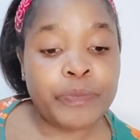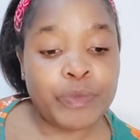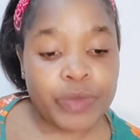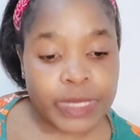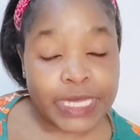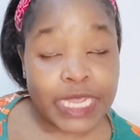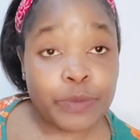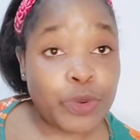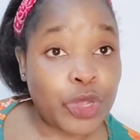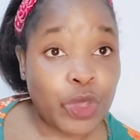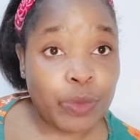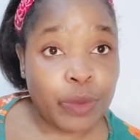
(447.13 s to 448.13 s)
State
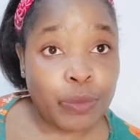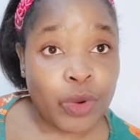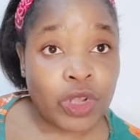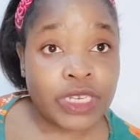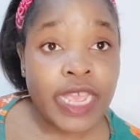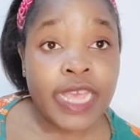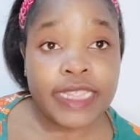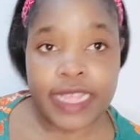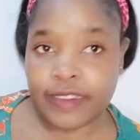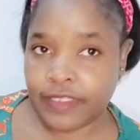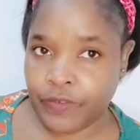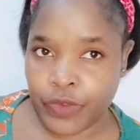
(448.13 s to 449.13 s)
Procurement Board.
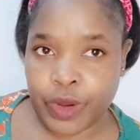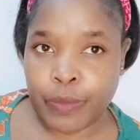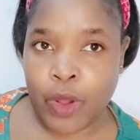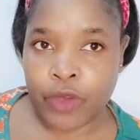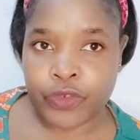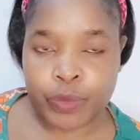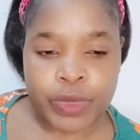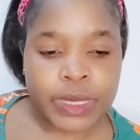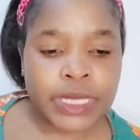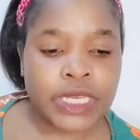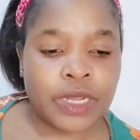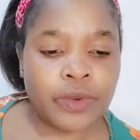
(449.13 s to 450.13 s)
That is a very powerful
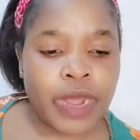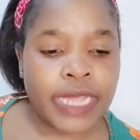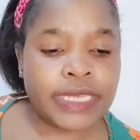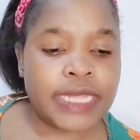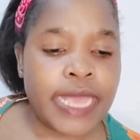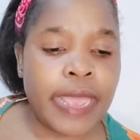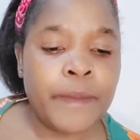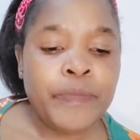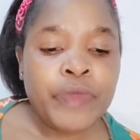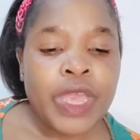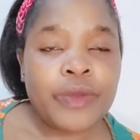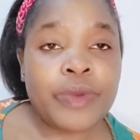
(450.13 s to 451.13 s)
position right there.
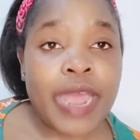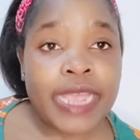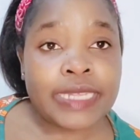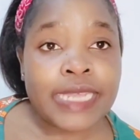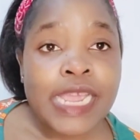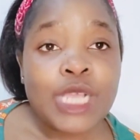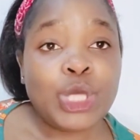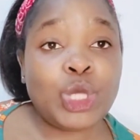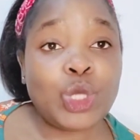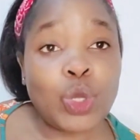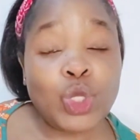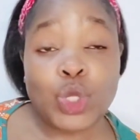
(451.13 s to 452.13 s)
Right.
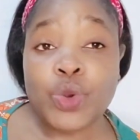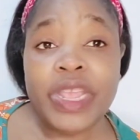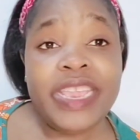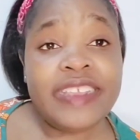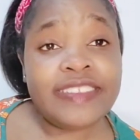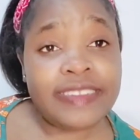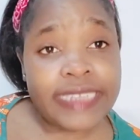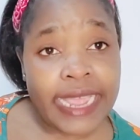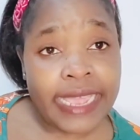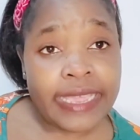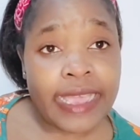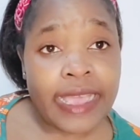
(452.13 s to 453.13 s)
So during his
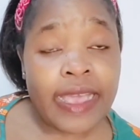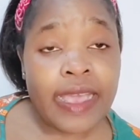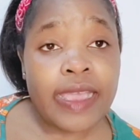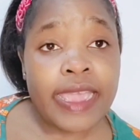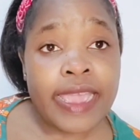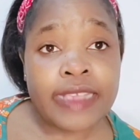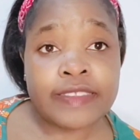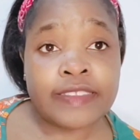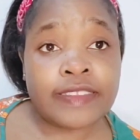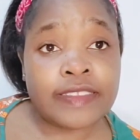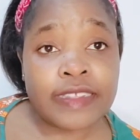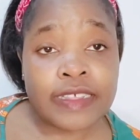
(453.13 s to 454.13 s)
tenure
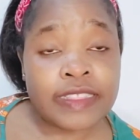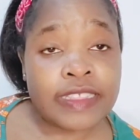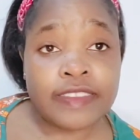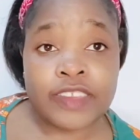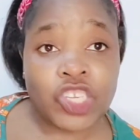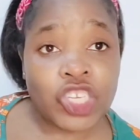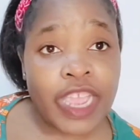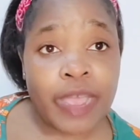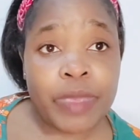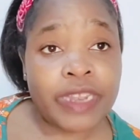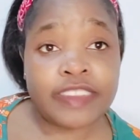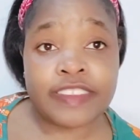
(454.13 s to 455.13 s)
as this
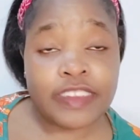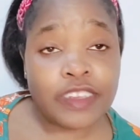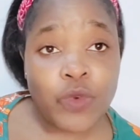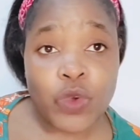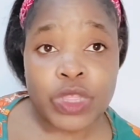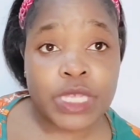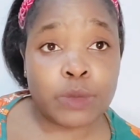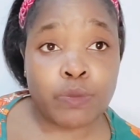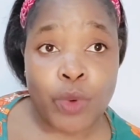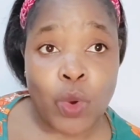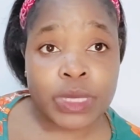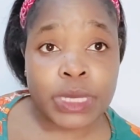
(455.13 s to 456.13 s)
chairman, sitting for these
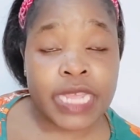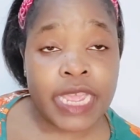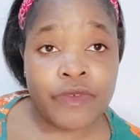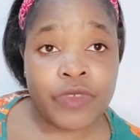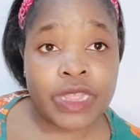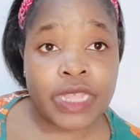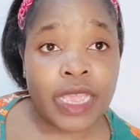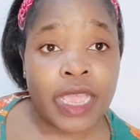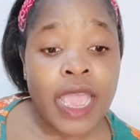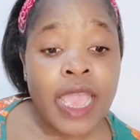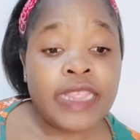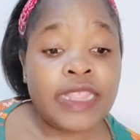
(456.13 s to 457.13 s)
boards and everything,
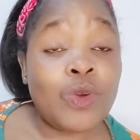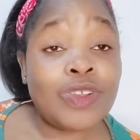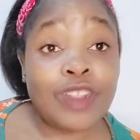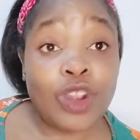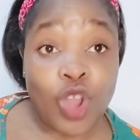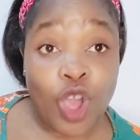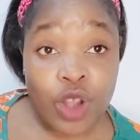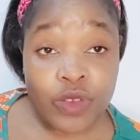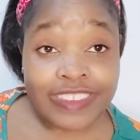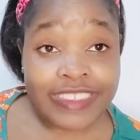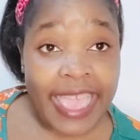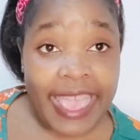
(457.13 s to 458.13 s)
there was a lot of
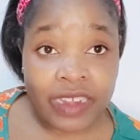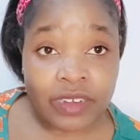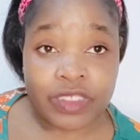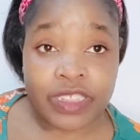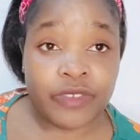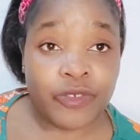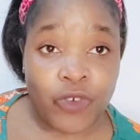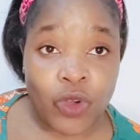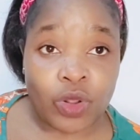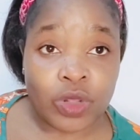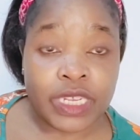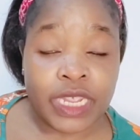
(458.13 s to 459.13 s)
scandal that
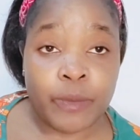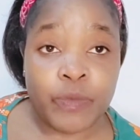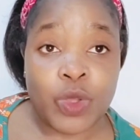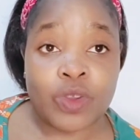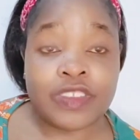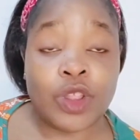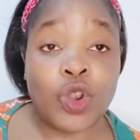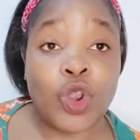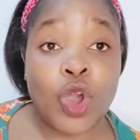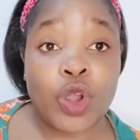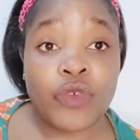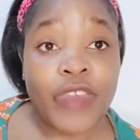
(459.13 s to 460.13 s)
followed him. There was a
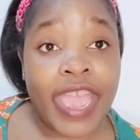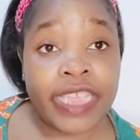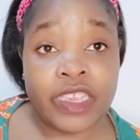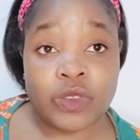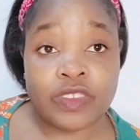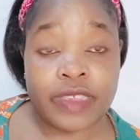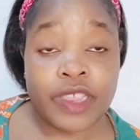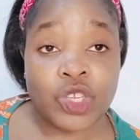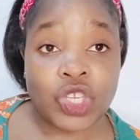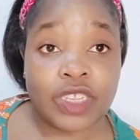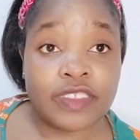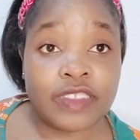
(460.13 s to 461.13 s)
lot of
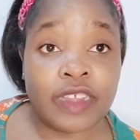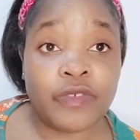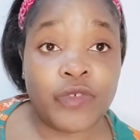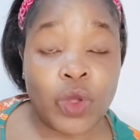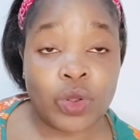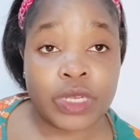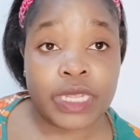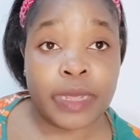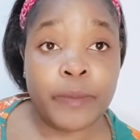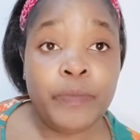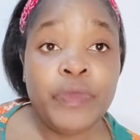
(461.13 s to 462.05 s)
accusations that followed him.